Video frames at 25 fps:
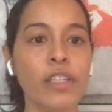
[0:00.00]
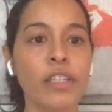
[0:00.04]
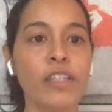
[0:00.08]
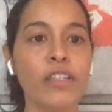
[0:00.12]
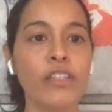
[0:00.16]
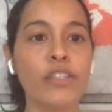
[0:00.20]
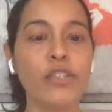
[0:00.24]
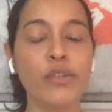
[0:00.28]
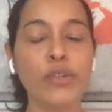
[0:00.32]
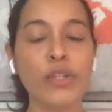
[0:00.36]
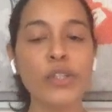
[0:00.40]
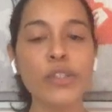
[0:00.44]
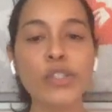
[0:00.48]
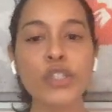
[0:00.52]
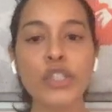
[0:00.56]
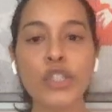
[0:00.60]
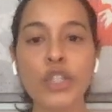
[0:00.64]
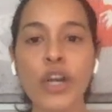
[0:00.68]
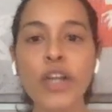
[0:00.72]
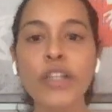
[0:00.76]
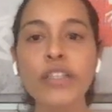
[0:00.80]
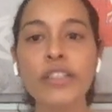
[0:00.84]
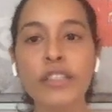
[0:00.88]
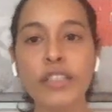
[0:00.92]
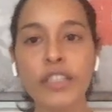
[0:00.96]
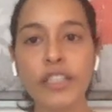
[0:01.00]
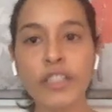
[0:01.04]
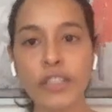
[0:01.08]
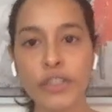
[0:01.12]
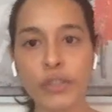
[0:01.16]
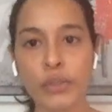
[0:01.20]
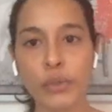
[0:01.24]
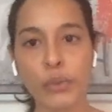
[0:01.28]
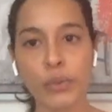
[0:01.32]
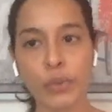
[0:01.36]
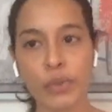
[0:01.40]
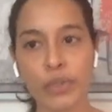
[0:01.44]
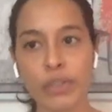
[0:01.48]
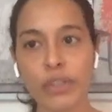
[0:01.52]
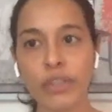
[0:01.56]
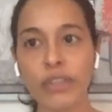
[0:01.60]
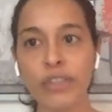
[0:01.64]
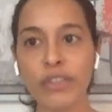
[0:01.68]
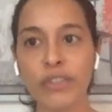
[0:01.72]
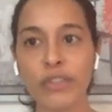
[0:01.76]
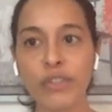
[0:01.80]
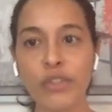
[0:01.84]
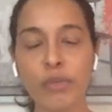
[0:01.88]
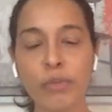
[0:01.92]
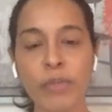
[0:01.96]
So a short detour
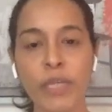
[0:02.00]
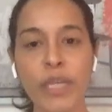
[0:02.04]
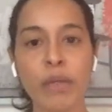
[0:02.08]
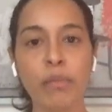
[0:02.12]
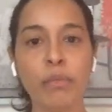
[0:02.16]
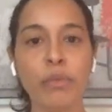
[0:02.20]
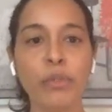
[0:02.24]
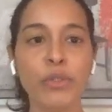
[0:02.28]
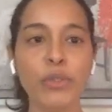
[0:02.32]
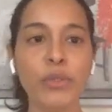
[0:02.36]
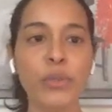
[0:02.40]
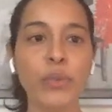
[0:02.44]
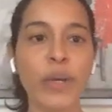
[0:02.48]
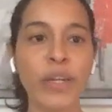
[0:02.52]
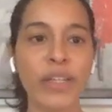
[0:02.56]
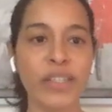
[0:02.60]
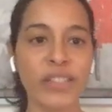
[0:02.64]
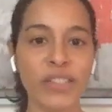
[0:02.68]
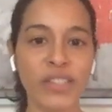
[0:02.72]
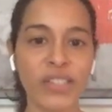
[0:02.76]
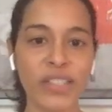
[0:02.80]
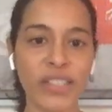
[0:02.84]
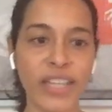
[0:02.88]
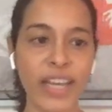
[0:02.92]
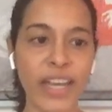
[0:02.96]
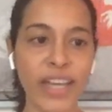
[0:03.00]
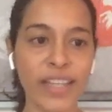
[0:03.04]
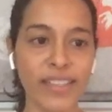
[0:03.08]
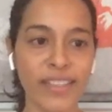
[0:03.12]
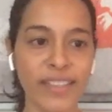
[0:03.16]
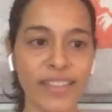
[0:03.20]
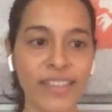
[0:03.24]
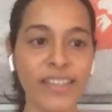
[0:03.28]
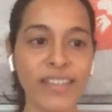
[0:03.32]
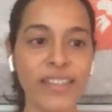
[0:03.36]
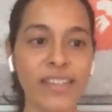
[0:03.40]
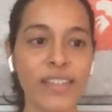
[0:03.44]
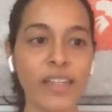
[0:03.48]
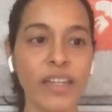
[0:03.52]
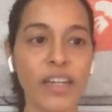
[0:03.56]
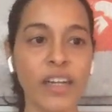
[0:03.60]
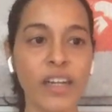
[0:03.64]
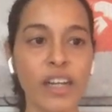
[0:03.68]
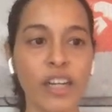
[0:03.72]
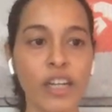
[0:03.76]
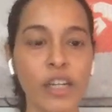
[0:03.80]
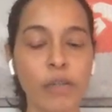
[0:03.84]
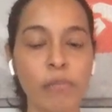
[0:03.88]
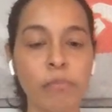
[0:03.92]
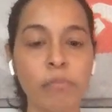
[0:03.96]
to be able to understand
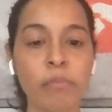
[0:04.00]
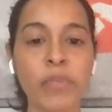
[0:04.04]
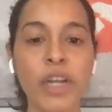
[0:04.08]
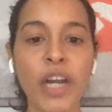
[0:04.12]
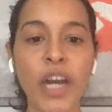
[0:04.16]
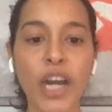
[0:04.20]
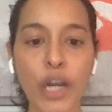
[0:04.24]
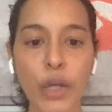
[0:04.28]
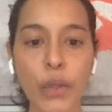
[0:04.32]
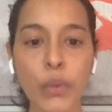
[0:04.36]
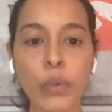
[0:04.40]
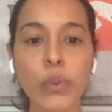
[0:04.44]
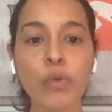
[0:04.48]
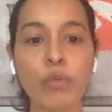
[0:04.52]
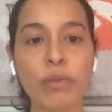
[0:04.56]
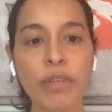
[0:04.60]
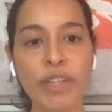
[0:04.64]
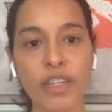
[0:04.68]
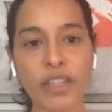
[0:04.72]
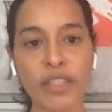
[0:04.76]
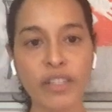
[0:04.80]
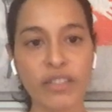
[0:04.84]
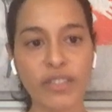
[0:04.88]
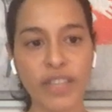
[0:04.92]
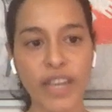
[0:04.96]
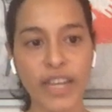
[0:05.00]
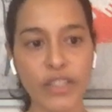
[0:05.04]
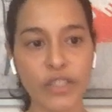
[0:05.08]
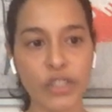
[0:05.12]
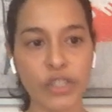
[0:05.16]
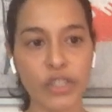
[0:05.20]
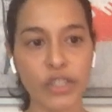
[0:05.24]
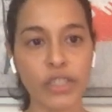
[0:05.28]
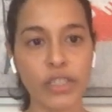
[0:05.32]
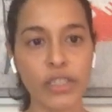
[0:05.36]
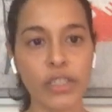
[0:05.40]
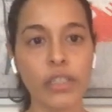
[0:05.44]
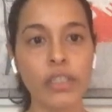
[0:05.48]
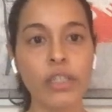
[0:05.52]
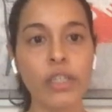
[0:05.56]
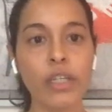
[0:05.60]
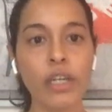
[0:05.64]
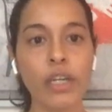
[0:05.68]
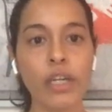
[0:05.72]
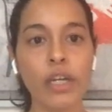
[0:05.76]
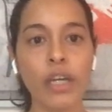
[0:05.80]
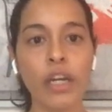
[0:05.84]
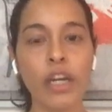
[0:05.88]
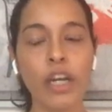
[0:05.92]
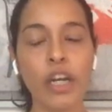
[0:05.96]
how Kubernetes actually
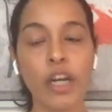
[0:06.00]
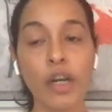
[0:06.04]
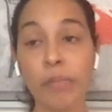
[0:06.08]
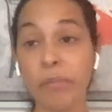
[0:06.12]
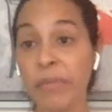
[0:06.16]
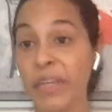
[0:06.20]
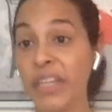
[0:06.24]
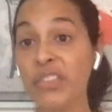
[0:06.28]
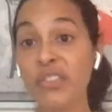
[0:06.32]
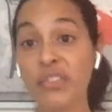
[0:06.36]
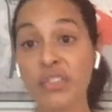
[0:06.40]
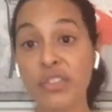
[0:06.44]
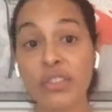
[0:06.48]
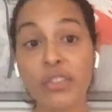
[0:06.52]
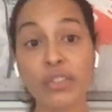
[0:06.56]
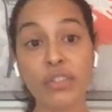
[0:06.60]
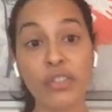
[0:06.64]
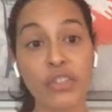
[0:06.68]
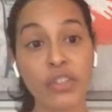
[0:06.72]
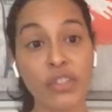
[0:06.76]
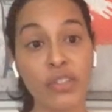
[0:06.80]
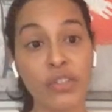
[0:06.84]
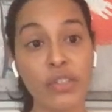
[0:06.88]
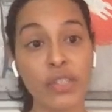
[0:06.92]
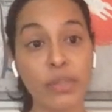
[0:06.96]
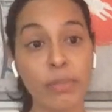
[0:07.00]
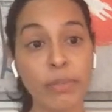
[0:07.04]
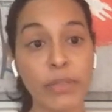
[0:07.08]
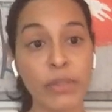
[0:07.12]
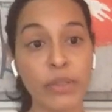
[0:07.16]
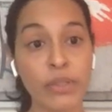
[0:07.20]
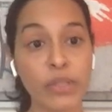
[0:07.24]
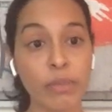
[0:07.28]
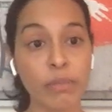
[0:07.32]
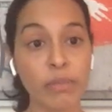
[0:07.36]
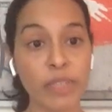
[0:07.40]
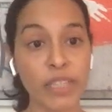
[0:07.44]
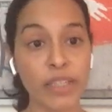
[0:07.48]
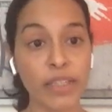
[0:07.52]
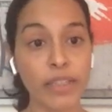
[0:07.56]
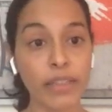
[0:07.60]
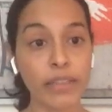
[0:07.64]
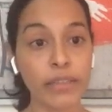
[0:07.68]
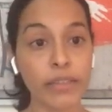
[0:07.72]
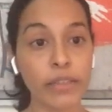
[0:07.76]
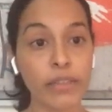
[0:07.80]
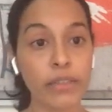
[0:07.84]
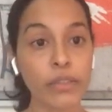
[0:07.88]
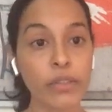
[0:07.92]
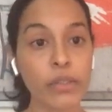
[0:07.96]
makes decisions about something
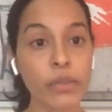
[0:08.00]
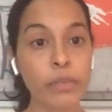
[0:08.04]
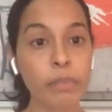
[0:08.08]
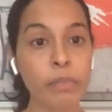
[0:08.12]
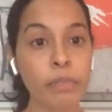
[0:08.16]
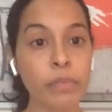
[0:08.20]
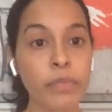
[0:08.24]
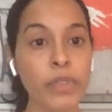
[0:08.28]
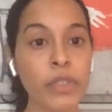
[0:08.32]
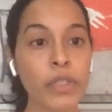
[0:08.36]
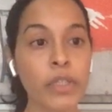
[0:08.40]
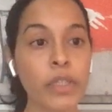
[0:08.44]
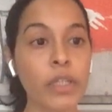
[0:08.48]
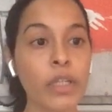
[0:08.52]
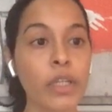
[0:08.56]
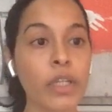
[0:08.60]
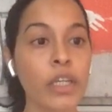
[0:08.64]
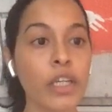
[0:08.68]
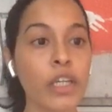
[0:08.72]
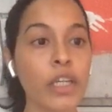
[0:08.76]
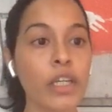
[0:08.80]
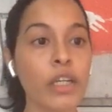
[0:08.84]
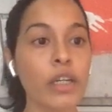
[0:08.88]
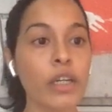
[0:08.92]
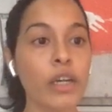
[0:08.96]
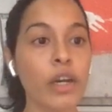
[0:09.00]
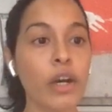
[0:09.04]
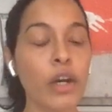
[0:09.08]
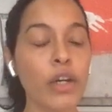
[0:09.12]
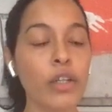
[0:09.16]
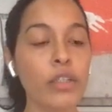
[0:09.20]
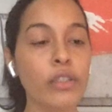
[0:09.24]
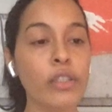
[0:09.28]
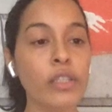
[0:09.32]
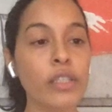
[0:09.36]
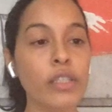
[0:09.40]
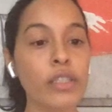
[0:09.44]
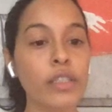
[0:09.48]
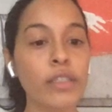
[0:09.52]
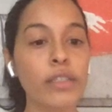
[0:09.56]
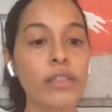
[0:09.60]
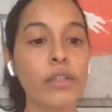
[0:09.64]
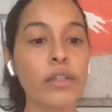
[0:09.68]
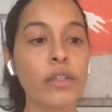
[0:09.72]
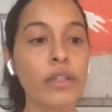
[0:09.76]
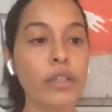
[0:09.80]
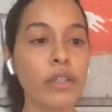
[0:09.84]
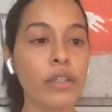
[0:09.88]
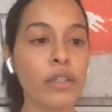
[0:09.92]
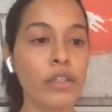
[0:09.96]
like this. On the
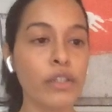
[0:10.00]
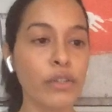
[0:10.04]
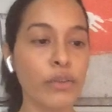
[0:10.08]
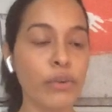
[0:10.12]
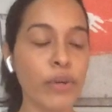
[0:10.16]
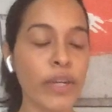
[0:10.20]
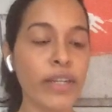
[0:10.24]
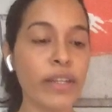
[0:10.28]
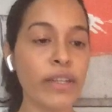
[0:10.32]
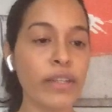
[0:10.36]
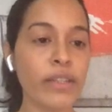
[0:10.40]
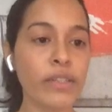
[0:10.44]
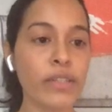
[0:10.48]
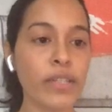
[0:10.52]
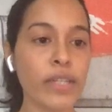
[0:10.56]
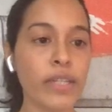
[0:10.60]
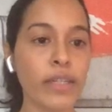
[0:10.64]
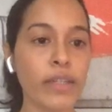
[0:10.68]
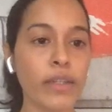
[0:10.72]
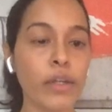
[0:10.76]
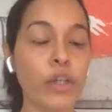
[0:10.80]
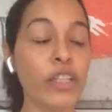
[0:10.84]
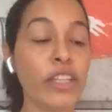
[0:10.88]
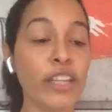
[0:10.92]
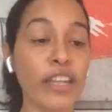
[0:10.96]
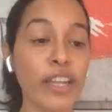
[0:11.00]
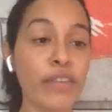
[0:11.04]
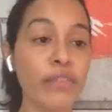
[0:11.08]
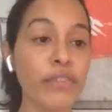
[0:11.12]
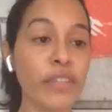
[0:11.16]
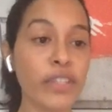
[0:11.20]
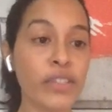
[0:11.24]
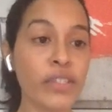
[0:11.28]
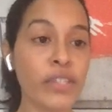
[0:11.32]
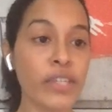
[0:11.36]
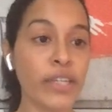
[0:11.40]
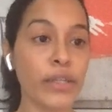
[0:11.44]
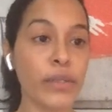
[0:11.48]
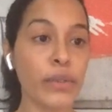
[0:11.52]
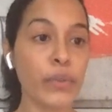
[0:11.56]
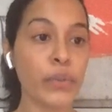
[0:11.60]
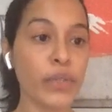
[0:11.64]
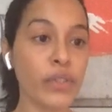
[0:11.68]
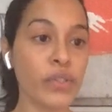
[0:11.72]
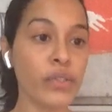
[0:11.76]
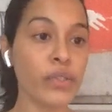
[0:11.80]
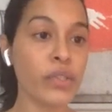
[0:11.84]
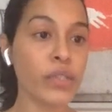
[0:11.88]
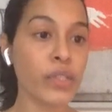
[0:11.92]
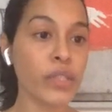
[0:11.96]
right hand side, on the left hand side, you
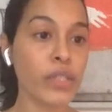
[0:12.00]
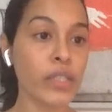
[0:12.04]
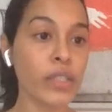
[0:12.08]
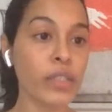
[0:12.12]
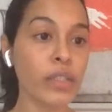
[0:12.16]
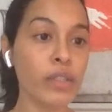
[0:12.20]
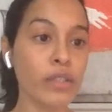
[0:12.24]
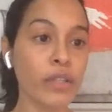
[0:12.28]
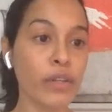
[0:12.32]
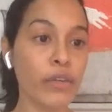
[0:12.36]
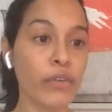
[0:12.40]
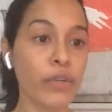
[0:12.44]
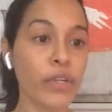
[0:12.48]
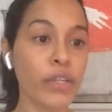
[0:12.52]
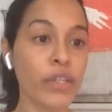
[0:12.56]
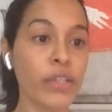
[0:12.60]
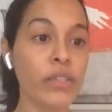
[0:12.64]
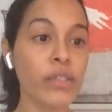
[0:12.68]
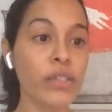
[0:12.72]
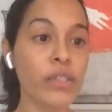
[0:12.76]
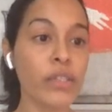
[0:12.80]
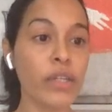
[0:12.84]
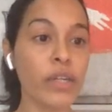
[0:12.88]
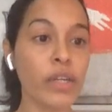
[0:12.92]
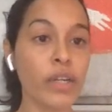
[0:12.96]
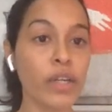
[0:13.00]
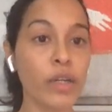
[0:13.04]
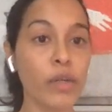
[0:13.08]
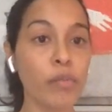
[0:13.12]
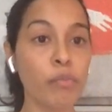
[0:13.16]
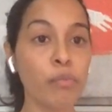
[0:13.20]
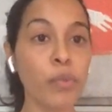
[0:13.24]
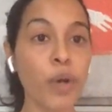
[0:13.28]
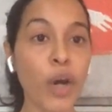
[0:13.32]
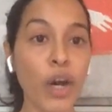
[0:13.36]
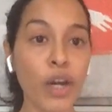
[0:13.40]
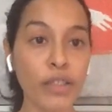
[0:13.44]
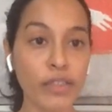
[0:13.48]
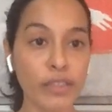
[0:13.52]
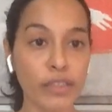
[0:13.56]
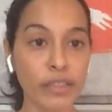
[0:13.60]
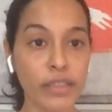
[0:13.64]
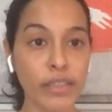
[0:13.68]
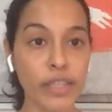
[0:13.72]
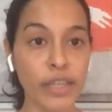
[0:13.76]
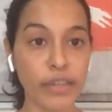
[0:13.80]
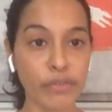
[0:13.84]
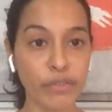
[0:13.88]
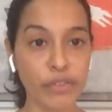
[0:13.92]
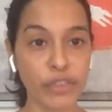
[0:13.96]
can see there is a pod
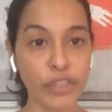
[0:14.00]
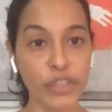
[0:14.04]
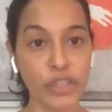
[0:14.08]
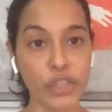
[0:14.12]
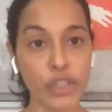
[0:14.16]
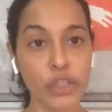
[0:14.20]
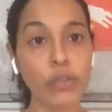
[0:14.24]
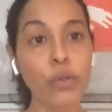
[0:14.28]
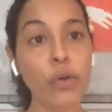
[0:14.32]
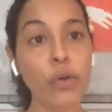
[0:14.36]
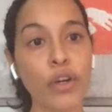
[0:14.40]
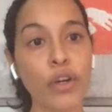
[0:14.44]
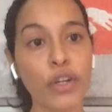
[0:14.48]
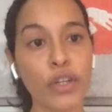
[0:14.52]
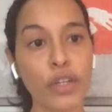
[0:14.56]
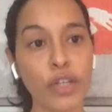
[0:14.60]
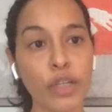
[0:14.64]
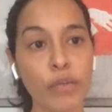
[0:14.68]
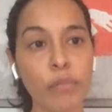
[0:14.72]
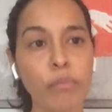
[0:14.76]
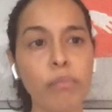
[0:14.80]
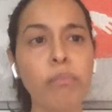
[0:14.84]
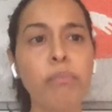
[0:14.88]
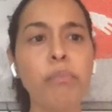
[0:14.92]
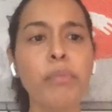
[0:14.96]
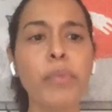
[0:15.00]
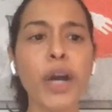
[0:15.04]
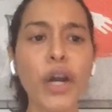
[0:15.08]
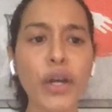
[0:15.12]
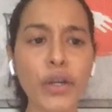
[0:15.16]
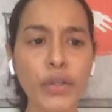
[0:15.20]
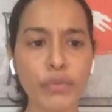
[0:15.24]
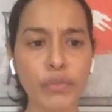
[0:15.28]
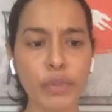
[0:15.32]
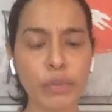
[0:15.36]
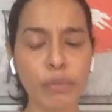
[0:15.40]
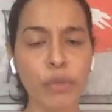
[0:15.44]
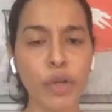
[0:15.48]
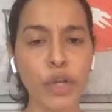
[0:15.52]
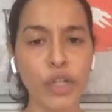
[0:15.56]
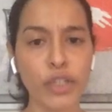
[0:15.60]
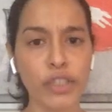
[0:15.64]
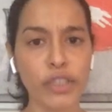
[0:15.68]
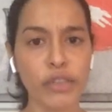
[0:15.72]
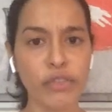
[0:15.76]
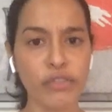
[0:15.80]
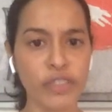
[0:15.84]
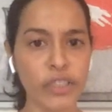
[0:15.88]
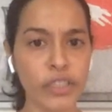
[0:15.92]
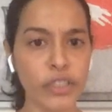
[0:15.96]
definition a part of the pod
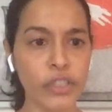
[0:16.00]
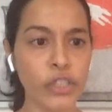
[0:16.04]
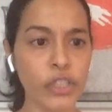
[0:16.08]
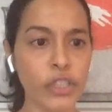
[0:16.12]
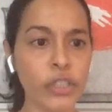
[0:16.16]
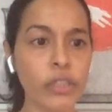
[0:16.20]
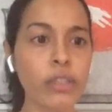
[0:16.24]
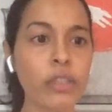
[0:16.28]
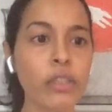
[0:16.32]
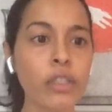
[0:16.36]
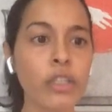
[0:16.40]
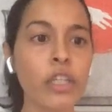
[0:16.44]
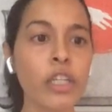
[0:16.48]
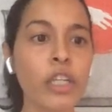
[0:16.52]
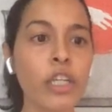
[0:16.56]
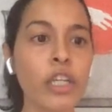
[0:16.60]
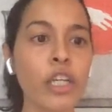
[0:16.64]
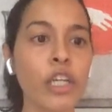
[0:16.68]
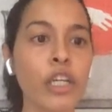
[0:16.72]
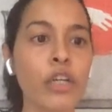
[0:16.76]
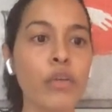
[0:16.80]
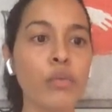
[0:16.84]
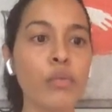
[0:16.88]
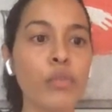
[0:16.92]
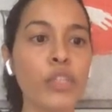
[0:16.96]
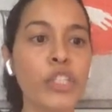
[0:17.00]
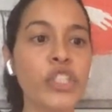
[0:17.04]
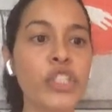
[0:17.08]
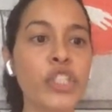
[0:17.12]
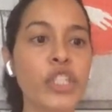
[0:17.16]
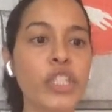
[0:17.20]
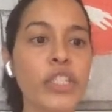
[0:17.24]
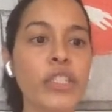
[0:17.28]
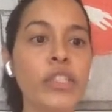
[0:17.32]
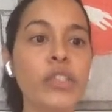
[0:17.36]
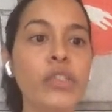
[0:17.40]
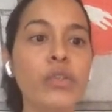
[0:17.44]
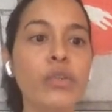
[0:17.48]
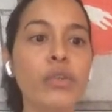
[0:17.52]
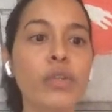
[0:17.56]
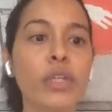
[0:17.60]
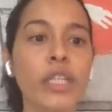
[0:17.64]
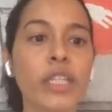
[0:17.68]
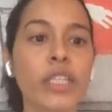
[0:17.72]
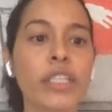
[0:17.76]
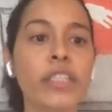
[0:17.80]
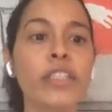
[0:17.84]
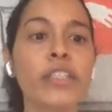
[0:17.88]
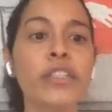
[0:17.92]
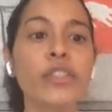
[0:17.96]
definition, which is
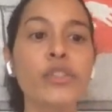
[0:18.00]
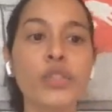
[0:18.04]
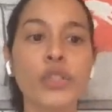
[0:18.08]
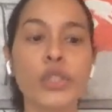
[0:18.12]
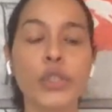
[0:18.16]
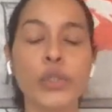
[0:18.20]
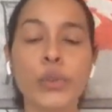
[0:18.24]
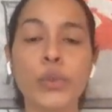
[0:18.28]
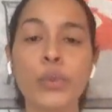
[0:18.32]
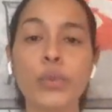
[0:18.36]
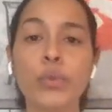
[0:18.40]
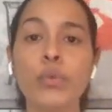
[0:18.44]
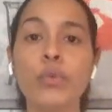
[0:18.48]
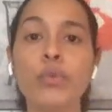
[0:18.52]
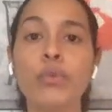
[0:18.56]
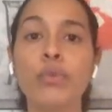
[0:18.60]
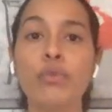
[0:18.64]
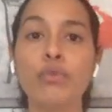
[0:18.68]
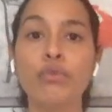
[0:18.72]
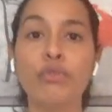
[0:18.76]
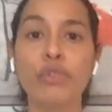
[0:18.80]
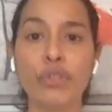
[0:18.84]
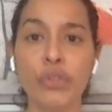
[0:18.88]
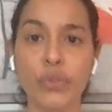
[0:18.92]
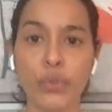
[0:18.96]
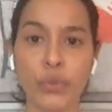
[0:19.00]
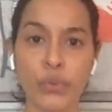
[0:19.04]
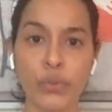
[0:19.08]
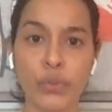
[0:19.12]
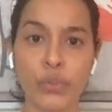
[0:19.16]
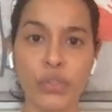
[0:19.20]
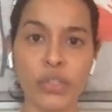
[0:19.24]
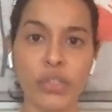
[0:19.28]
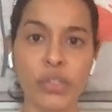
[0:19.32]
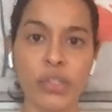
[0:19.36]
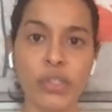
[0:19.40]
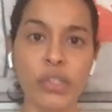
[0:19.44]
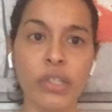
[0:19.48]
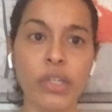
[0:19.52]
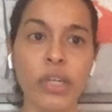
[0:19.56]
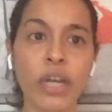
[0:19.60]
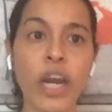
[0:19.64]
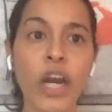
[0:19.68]
related to resources.